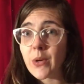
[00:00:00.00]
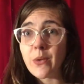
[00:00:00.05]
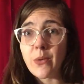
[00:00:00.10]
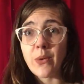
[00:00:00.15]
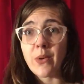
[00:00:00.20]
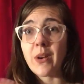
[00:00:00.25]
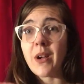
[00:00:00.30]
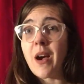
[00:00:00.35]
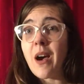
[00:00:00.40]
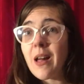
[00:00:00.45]

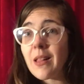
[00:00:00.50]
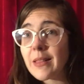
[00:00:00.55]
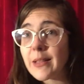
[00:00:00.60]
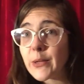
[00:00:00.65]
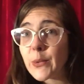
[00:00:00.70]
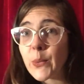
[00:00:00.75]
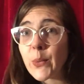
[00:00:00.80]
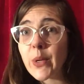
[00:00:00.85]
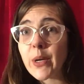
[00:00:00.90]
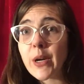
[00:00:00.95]
or
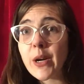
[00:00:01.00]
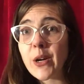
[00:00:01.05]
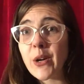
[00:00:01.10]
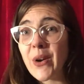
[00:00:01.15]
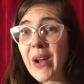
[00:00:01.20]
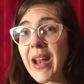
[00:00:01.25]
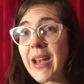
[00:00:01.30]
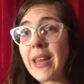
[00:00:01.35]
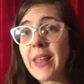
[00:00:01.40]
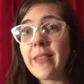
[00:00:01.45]
color work,
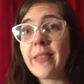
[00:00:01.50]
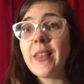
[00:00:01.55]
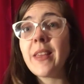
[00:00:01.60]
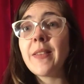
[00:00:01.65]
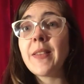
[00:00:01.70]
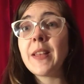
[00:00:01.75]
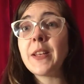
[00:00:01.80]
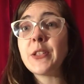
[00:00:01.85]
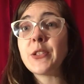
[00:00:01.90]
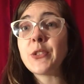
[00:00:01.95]
or anything
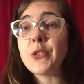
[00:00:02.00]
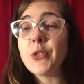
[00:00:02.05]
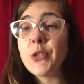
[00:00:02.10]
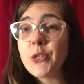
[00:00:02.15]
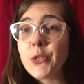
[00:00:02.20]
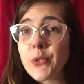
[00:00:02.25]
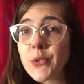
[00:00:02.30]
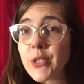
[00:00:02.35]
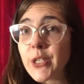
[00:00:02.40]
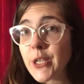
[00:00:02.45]
that is
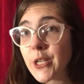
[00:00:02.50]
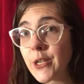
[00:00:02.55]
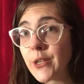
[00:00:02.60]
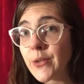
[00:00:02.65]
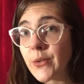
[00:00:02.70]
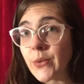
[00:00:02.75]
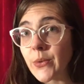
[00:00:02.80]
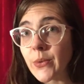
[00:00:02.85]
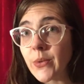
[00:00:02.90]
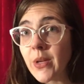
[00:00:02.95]
new to
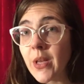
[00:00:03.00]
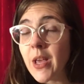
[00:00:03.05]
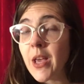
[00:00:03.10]
you.